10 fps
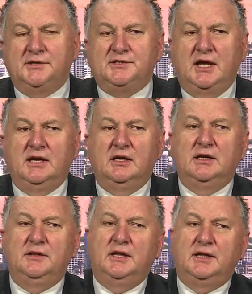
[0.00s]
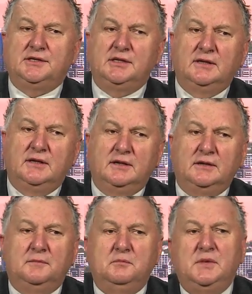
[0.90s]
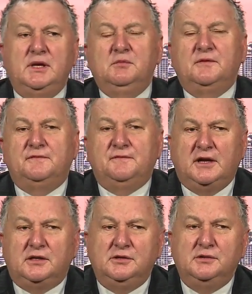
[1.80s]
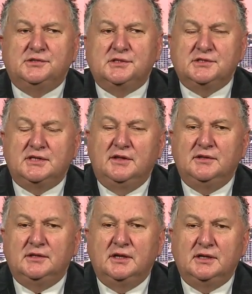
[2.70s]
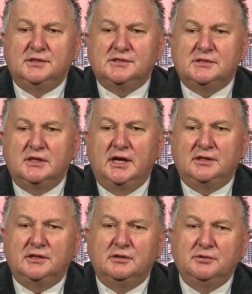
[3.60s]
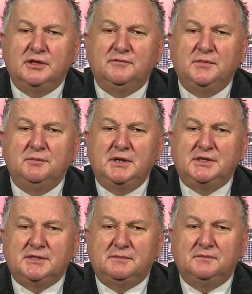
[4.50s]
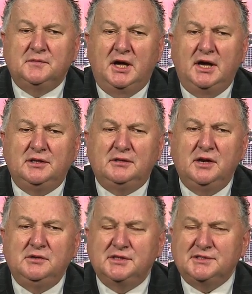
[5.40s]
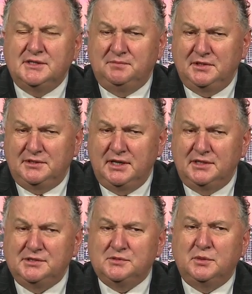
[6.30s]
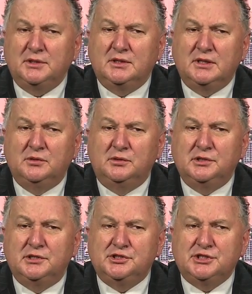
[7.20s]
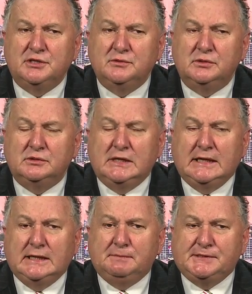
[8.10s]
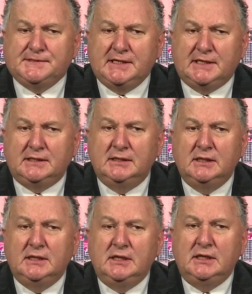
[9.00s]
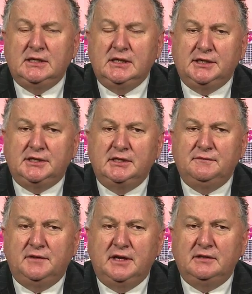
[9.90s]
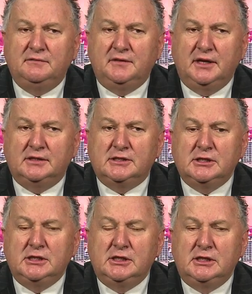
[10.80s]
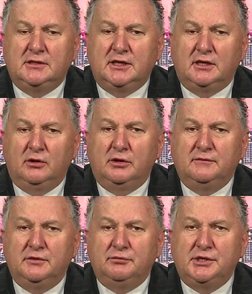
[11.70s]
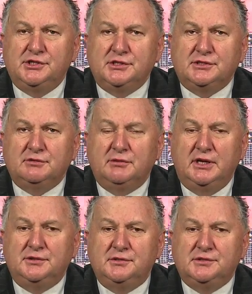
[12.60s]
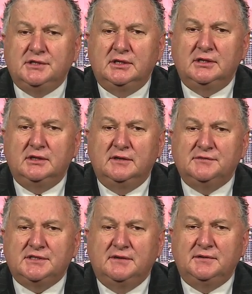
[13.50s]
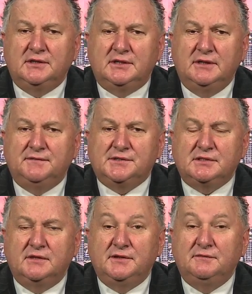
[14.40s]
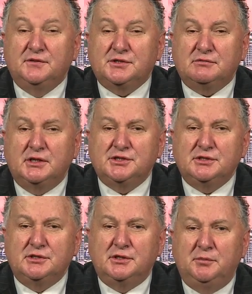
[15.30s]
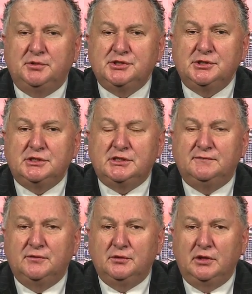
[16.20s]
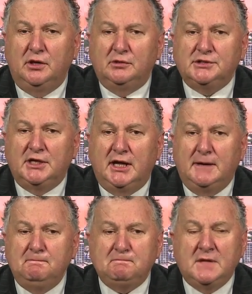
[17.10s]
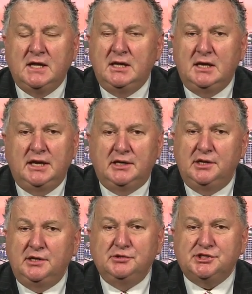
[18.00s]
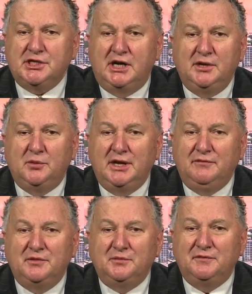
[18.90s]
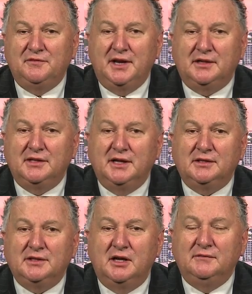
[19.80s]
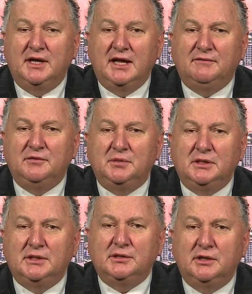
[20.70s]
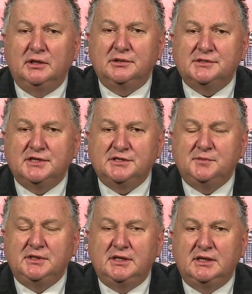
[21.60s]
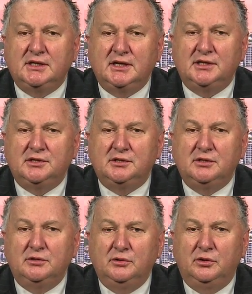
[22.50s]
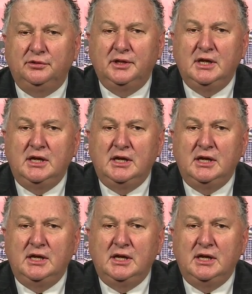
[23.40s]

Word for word: sadly, that uh, meme of fake news has gathered a slight degree of momentum. I don't accept that that is what the Auditor General um, said. He identified the fact that a lot of the regions around New Zealand have suffered a deficit of infrastructure and opportunity for a long time. And I don't shy away from the fact that over half a billion dollars has been dedicated to the North